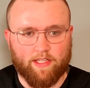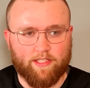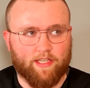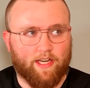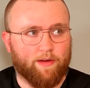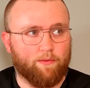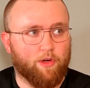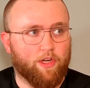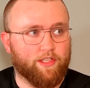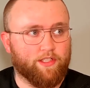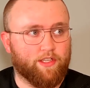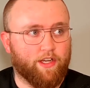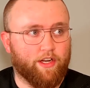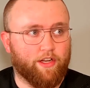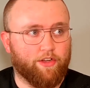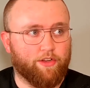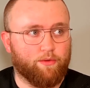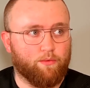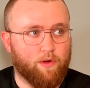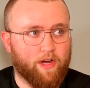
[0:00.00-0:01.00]
Tyron's got
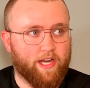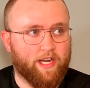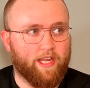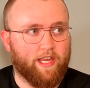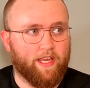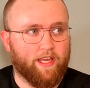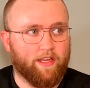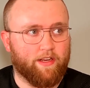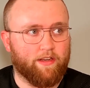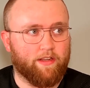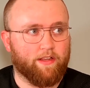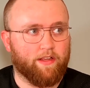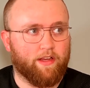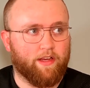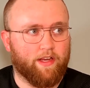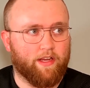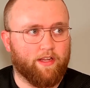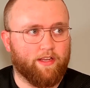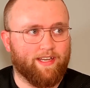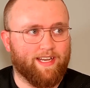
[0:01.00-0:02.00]
a good right hand,
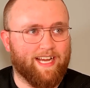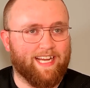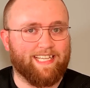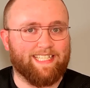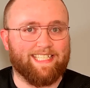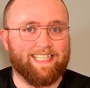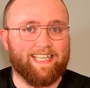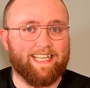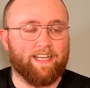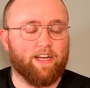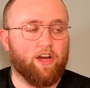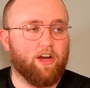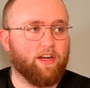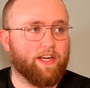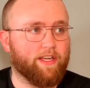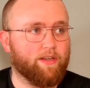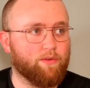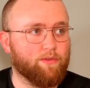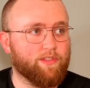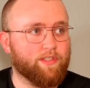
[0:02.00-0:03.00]
19
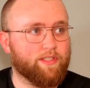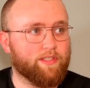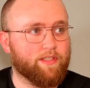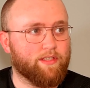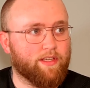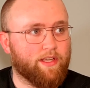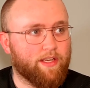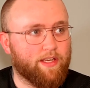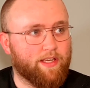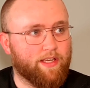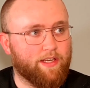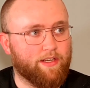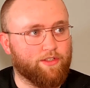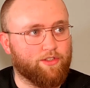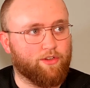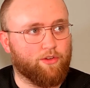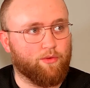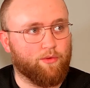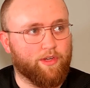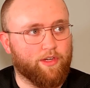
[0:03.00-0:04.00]
knockouts in
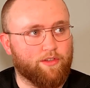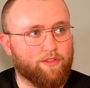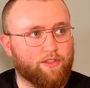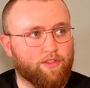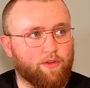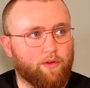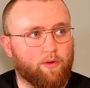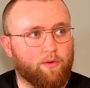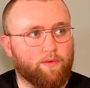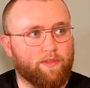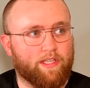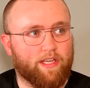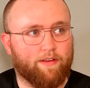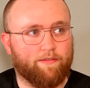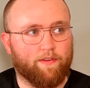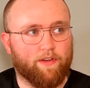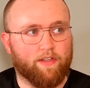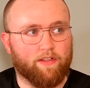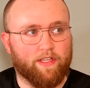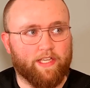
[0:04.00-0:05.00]
his career. So
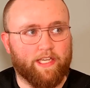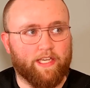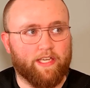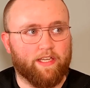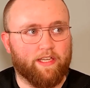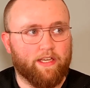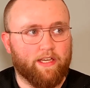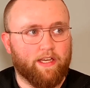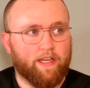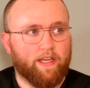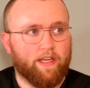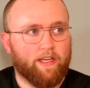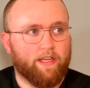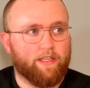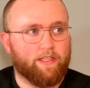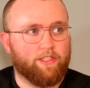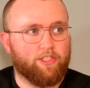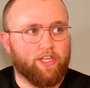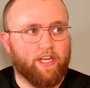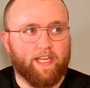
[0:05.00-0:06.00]
definitely
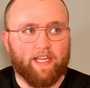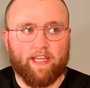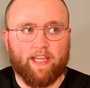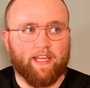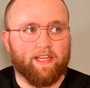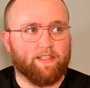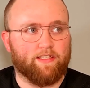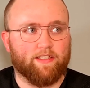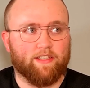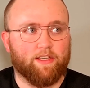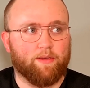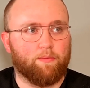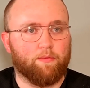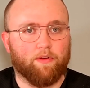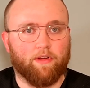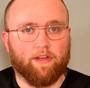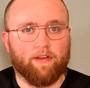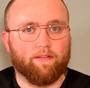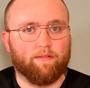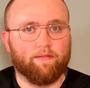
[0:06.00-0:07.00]
Jake can't sleep
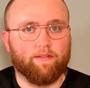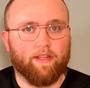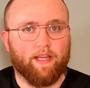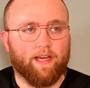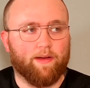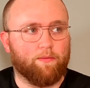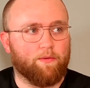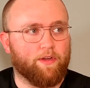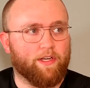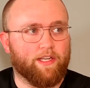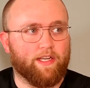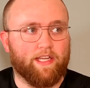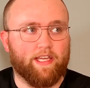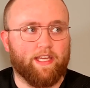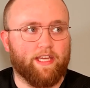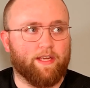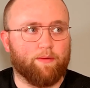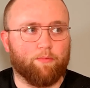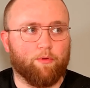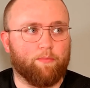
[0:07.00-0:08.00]
on that one, and he
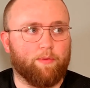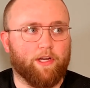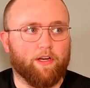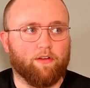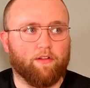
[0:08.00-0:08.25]
can't prepare